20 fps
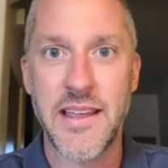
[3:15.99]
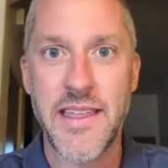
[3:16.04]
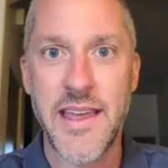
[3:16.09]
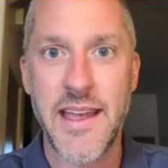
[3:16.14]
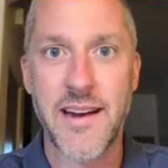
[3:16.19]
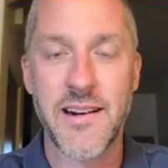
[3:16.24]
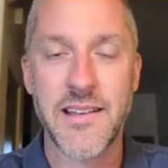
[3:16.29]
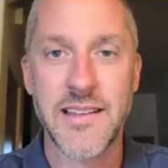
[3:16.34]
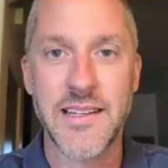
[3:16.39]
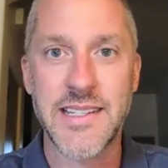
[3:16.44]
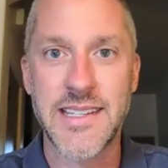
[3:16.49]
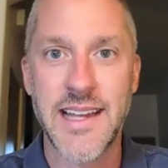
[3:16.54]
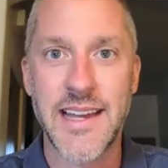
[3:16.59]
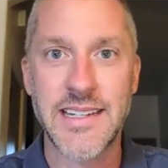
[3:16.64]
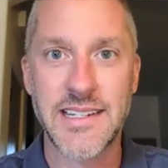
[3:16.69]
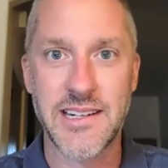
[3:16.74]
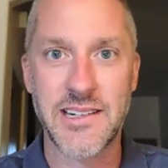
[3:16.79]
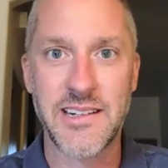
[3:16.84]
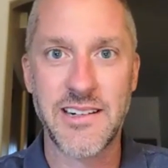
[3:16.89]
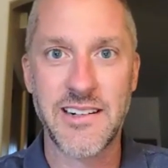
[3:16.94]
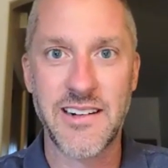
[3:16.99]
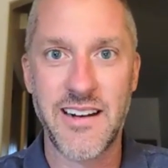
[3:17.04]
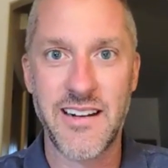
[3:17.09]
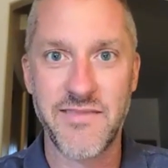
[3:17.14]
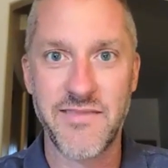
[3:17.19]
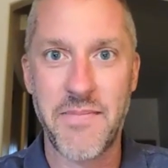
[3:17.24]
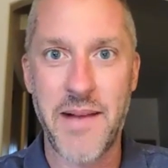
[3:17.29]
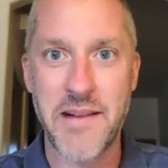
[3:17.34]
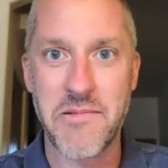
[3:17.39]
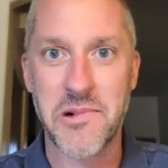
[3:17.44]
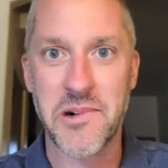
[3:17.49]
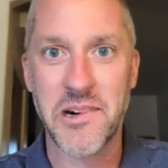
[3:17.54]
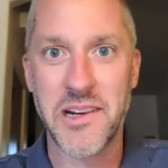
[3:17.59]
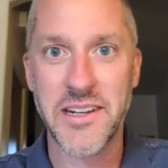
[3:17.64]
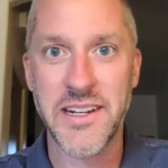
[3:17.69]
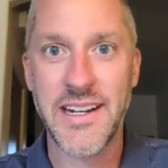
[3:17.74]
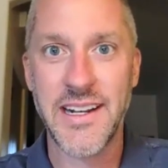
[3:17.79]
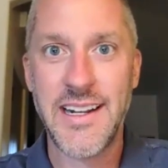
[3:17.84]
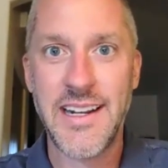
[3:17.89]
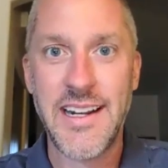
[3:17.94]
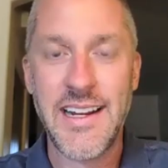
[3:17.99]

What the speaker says: They are the center of my world.